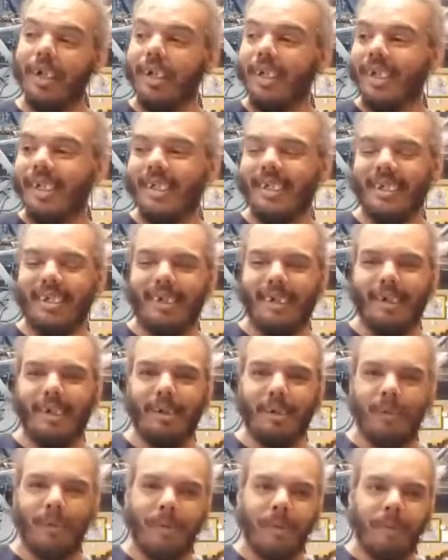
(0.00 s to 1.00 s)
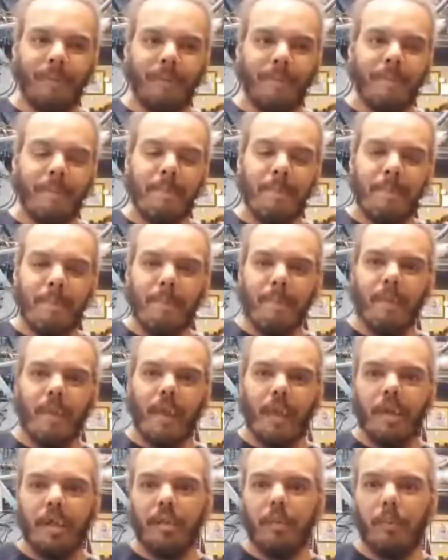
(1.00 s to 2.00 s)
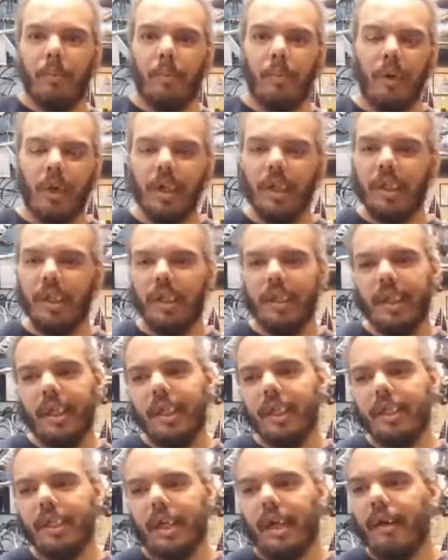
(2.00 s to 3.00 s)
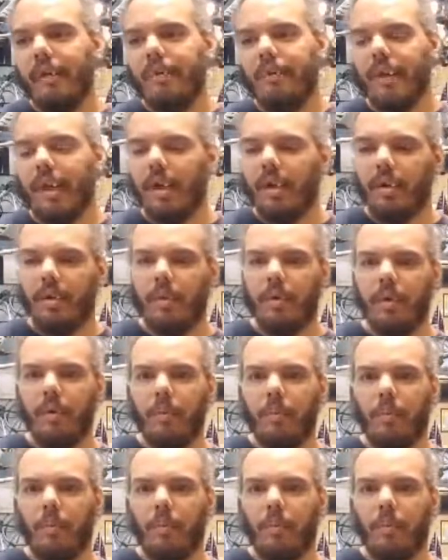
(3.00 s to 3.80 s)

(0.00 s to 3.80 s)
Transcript: So one of the things that I found